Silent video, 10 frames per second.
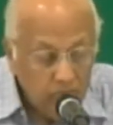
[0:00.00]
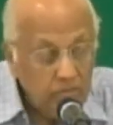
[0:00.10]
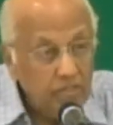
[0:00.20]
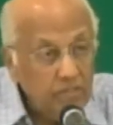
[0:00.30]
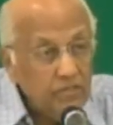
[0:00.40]

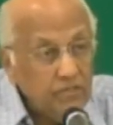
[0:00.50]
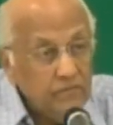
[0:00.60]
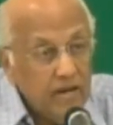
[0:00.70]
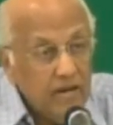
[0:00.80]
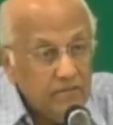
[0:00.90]
Jesus of
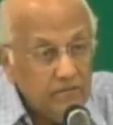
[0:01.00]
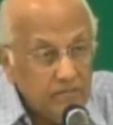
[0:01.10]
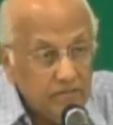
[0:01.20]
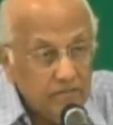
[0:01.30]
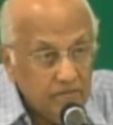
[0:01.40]

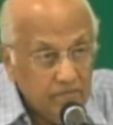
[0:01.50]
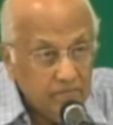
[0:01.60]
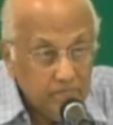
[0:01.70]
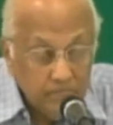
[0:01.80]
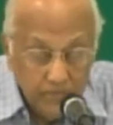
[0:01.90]
Nazareth,
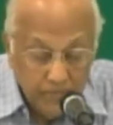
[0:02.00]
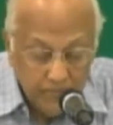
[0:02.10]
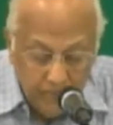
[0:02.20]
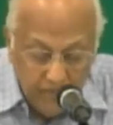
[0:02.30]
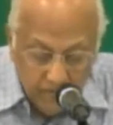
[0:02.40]
this is
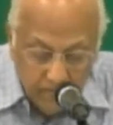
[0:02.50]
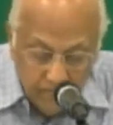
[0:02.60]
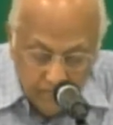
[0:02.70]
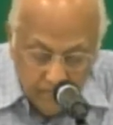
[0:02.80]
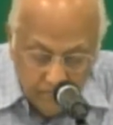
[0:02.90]
Peter
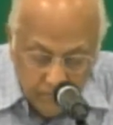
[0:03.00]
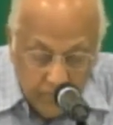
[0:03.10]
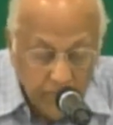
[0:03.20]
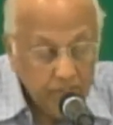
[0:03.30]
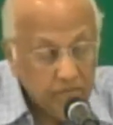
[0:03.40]

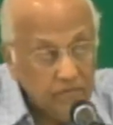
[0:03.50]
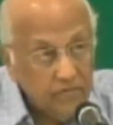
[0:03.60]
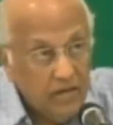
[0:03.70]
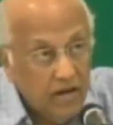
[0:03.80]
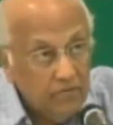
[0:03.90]
preaching to
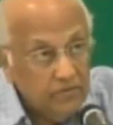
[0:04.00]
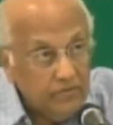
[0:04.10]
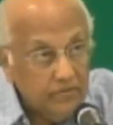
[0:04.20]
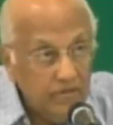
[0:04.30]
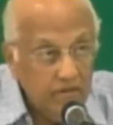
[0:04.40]
the house of
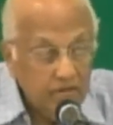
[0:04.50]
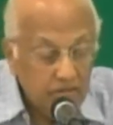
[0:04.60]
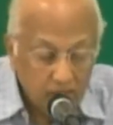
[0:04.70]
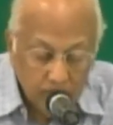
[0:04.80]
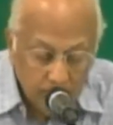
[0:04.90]
Cornelius.
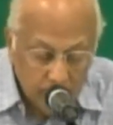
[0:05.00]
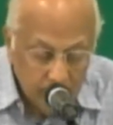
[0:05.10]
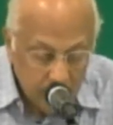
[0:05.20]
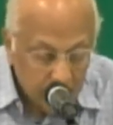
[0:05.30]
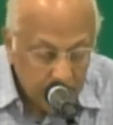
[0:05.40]
Uh, sorry,
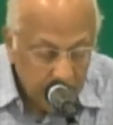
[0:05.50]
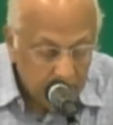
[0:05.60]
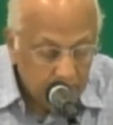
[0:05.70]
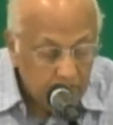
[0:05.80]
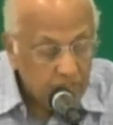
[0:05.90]
yeah, Peter
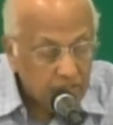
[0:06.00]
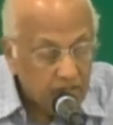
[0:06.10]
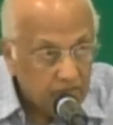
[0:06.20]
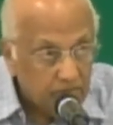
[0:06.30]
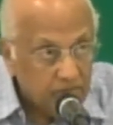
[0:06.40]
preaching in the
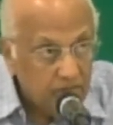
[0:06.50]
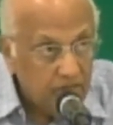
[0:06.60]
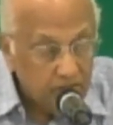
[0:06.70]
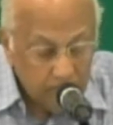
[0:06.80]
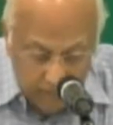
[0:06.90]
house of
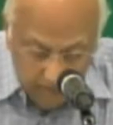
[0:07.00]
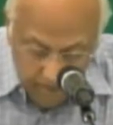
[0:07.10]
Cornelius